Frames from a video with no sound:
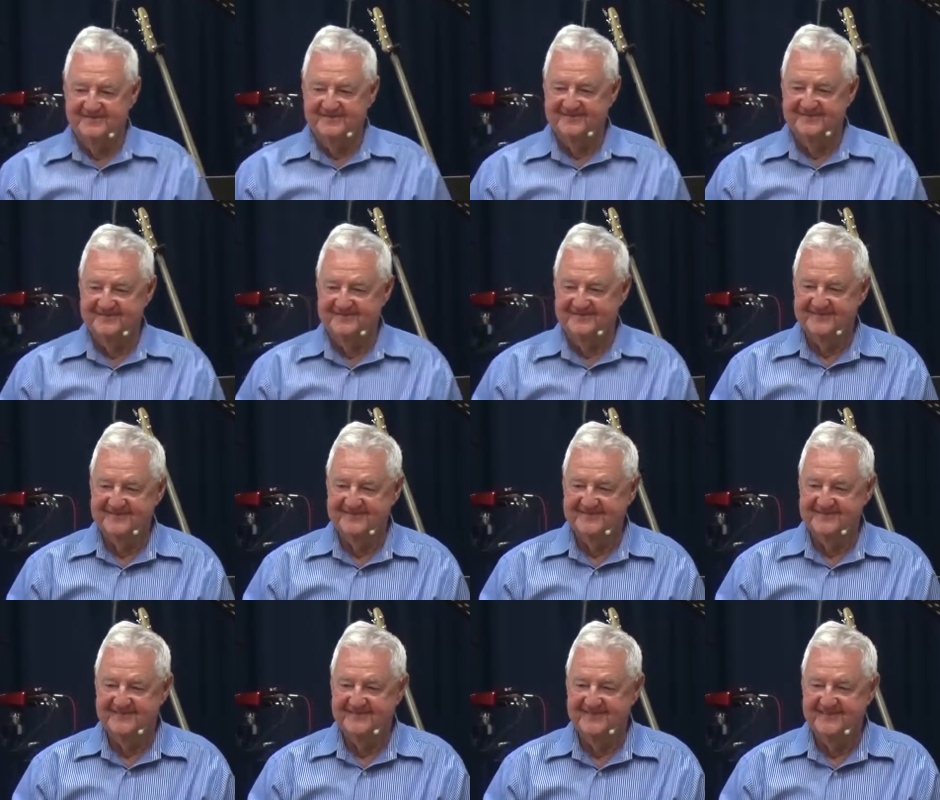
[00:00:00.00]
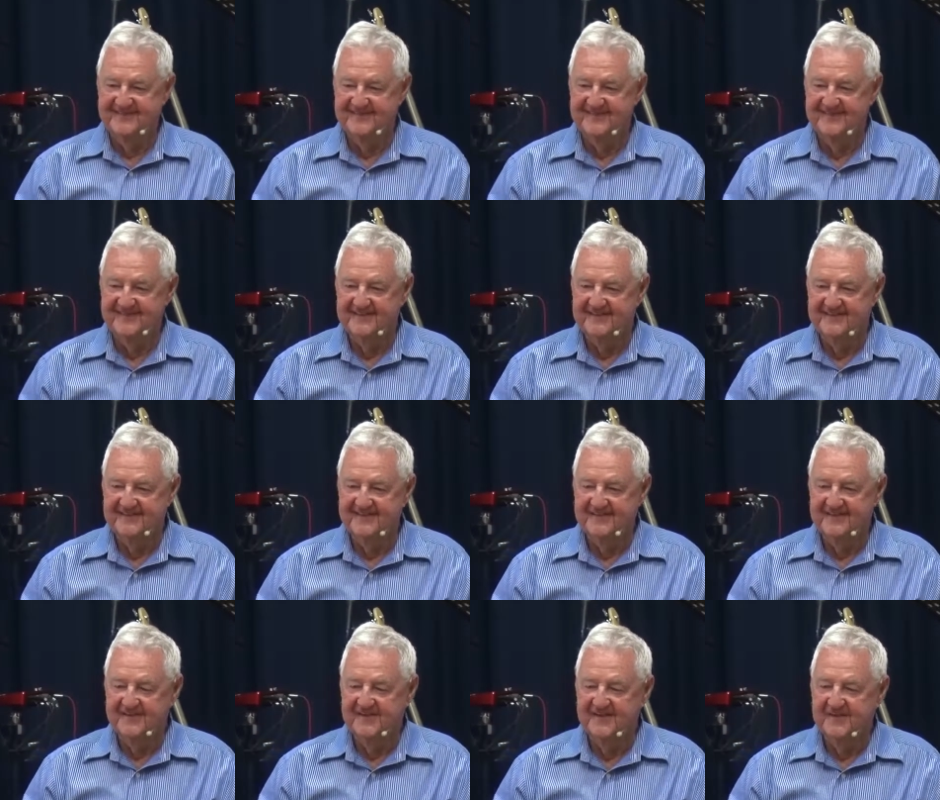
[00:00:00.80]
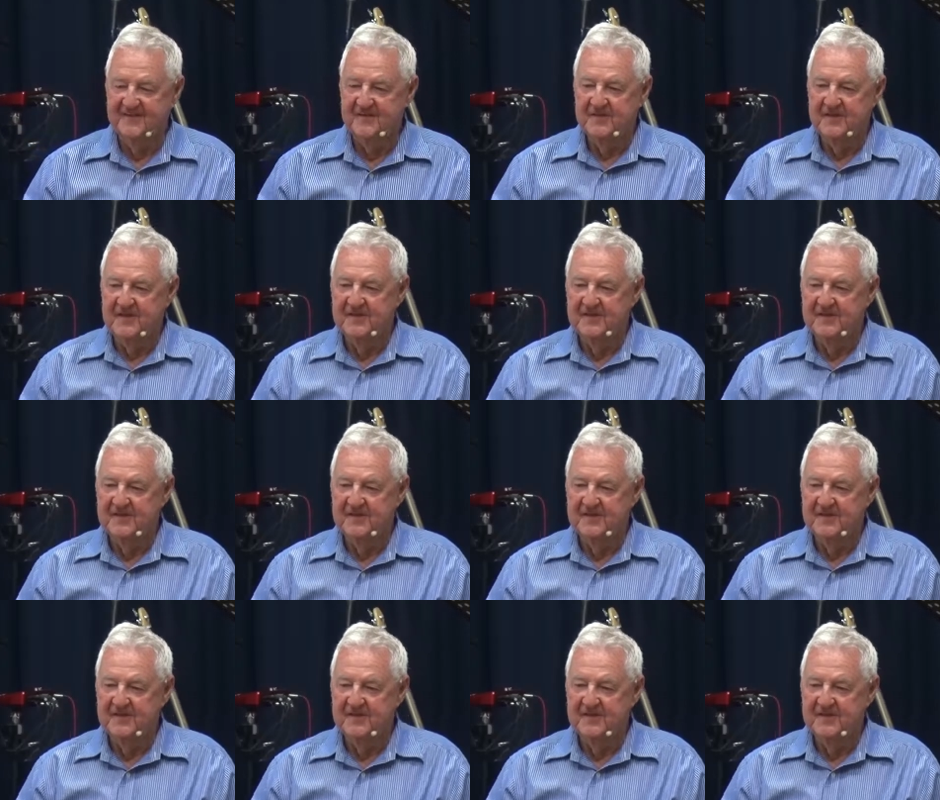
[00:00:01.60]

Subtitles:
(no one is talking)